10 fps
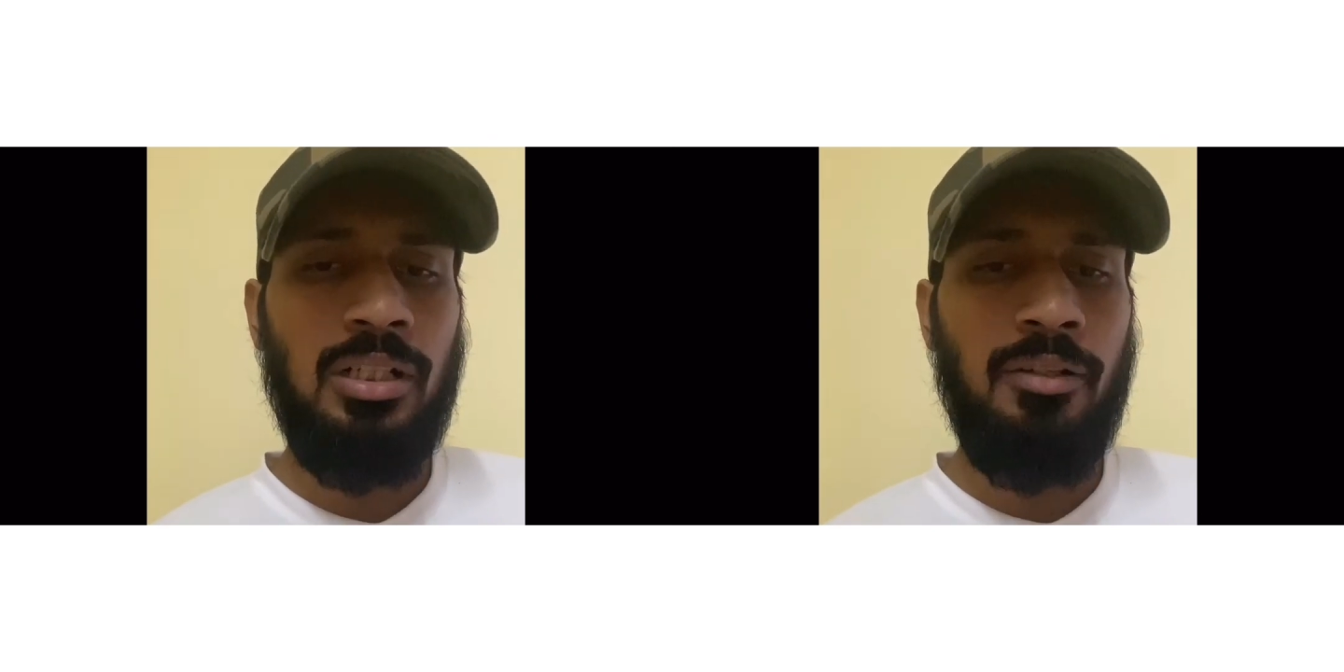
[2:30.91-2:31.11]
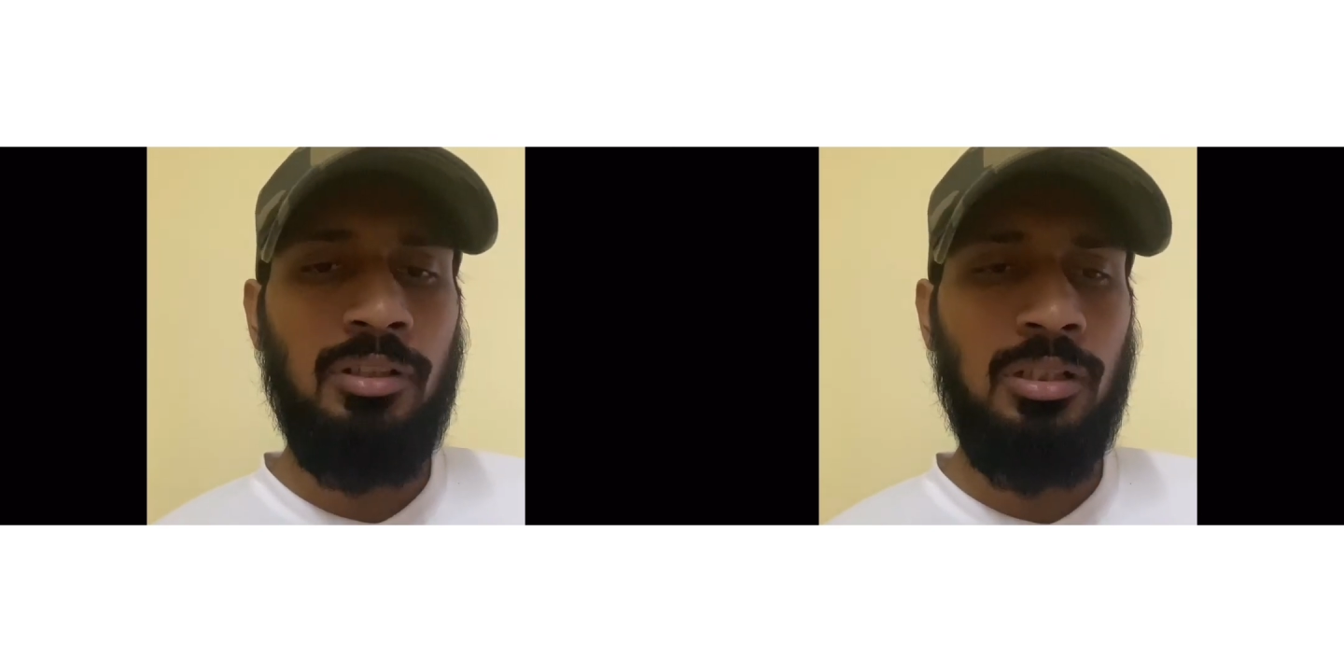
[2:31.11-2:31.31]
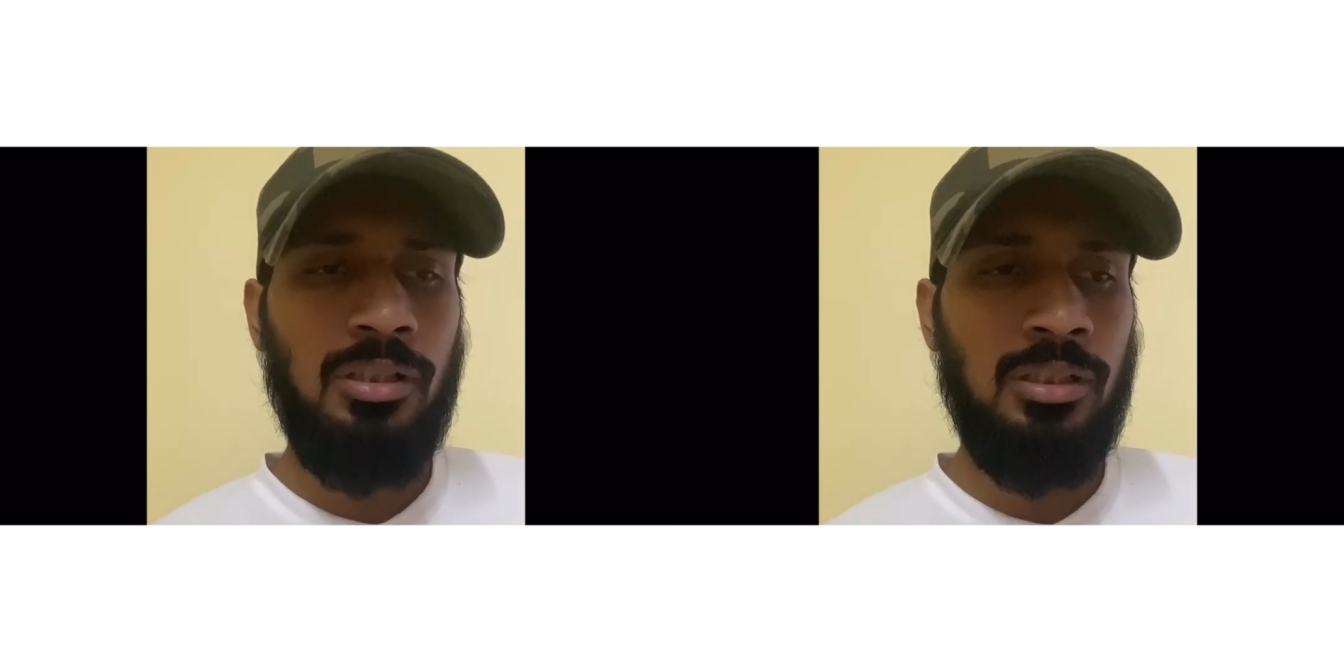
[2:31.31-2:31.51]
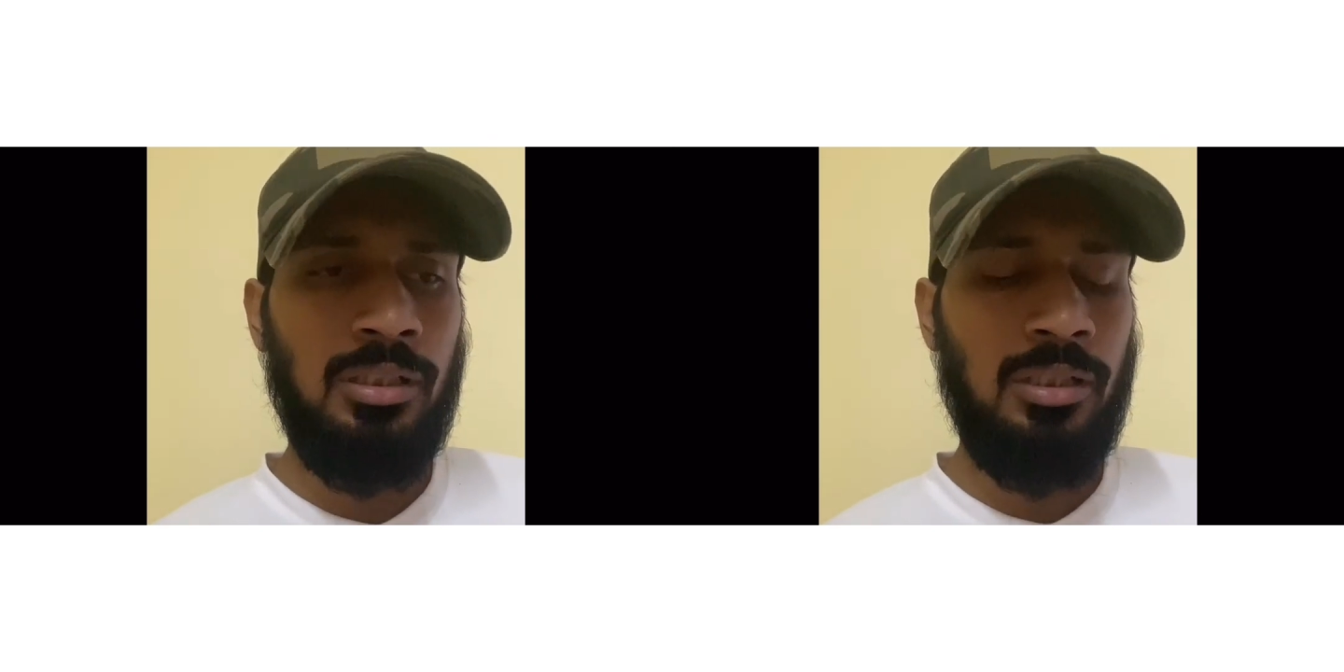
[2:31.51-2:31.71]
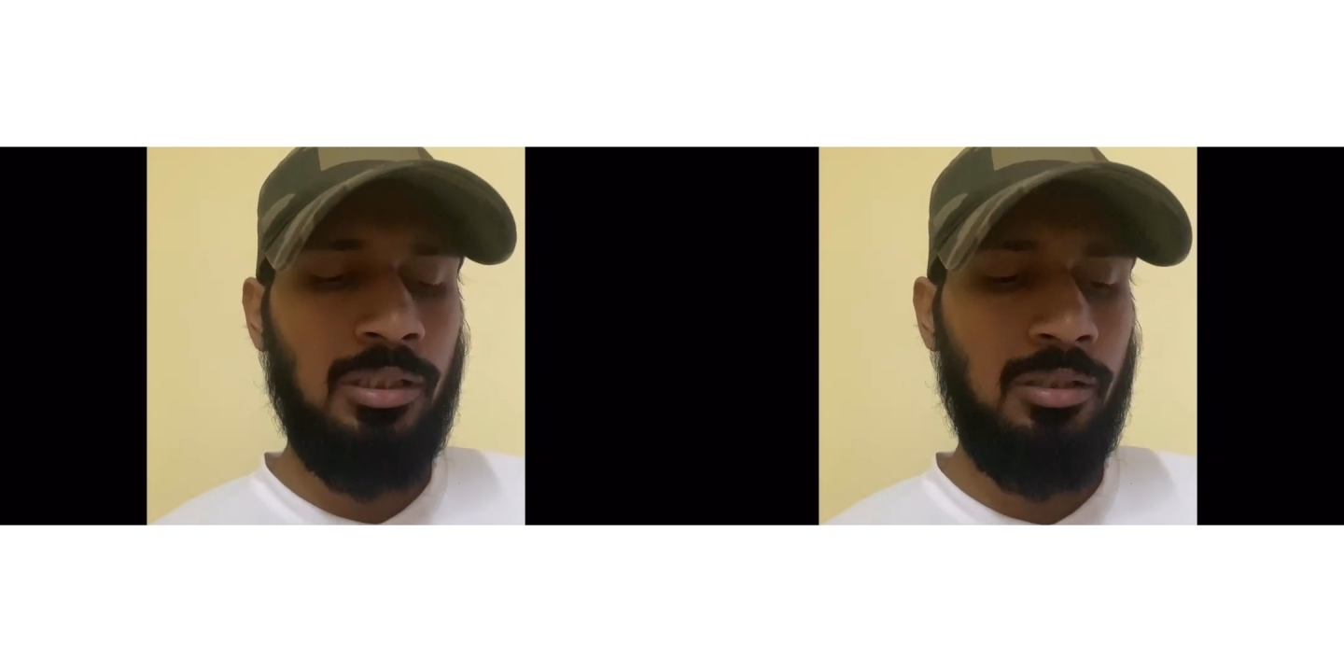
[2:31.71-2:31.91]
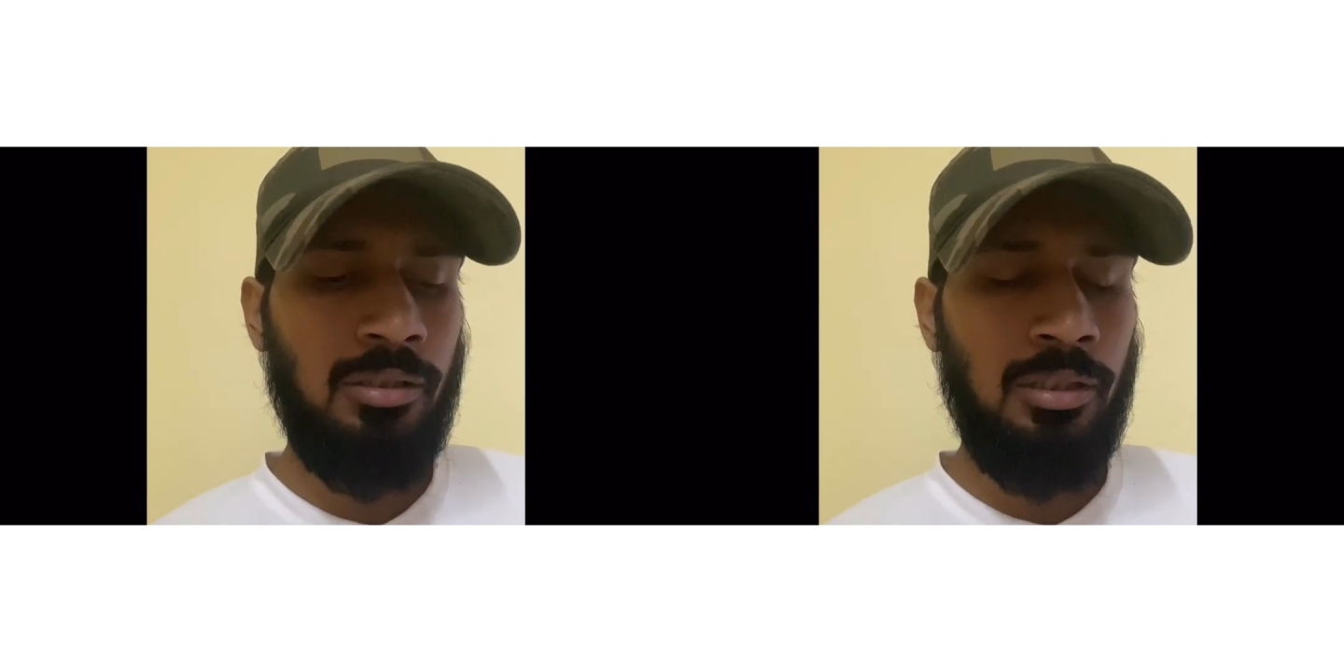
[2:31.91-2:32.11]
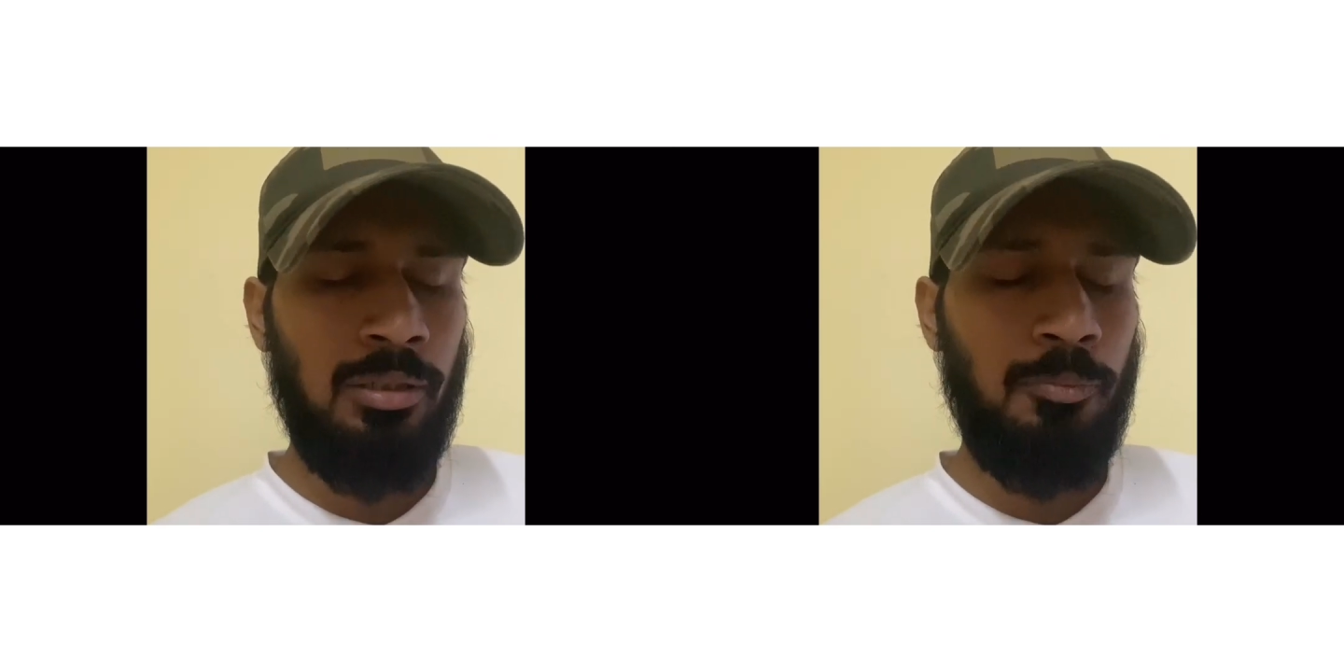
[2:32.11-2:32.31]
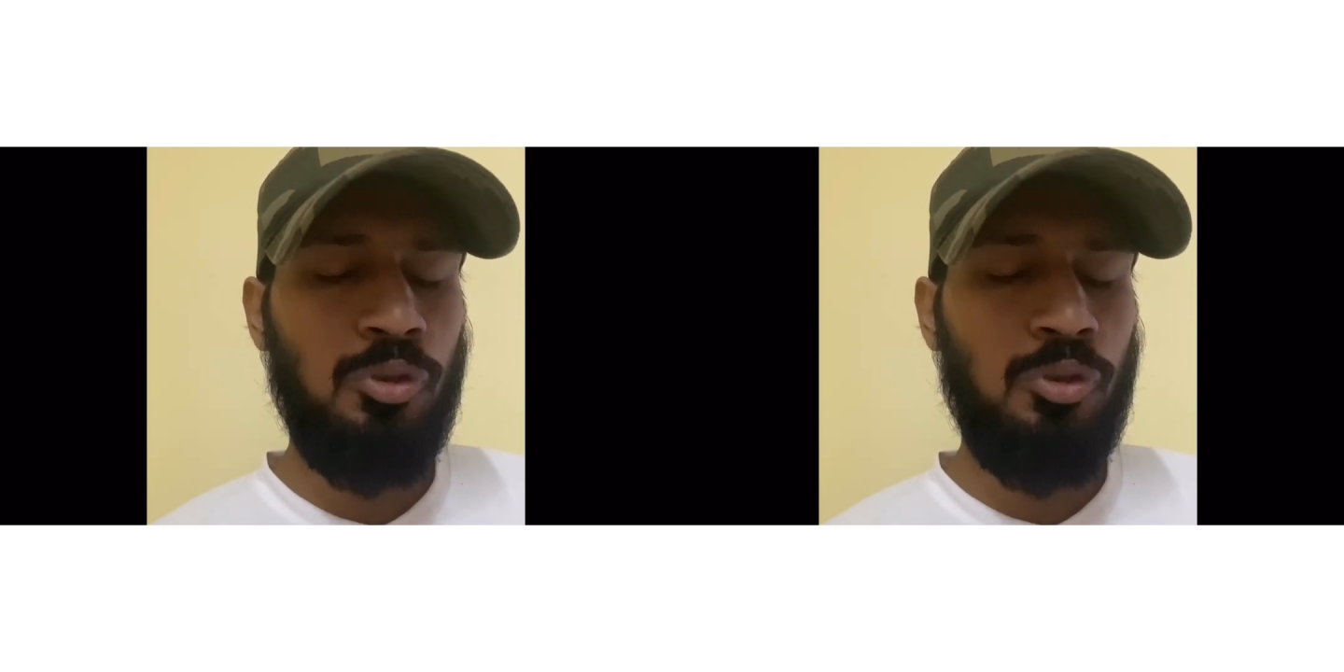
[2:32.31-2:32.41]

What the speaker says: they will